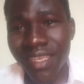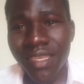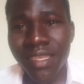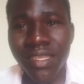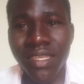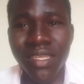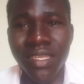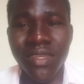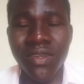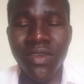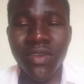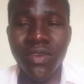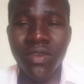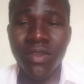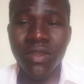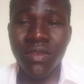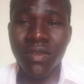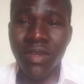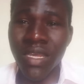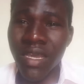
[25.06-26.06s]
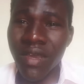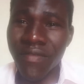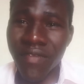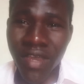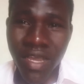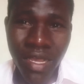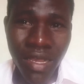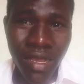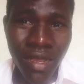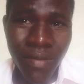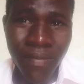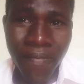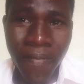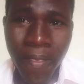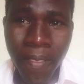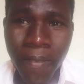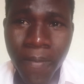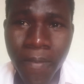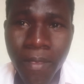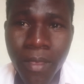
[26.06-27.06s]
So today I've come
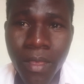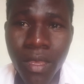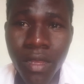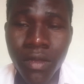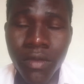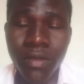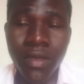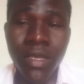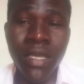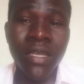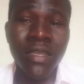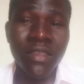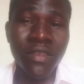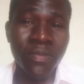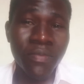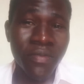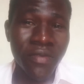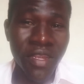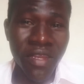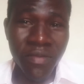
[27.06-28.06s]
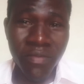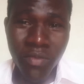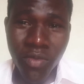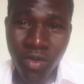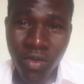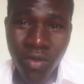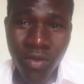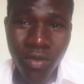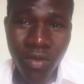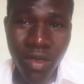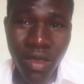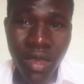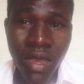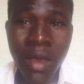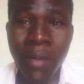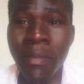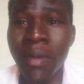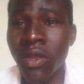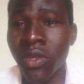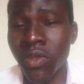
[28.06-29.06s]
to explain more
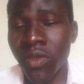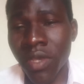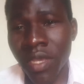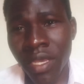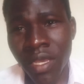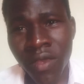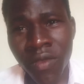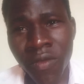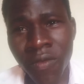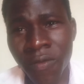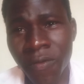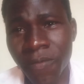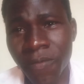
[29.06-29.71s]
about hell.